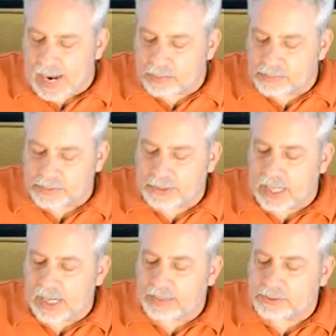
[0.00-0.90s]

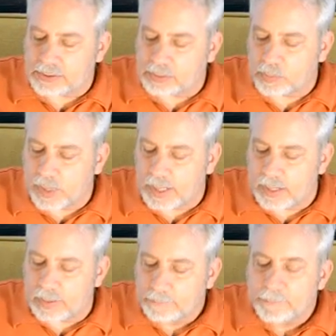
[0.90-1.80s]
outsides to
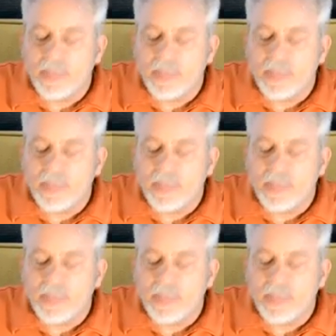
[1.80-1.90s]
where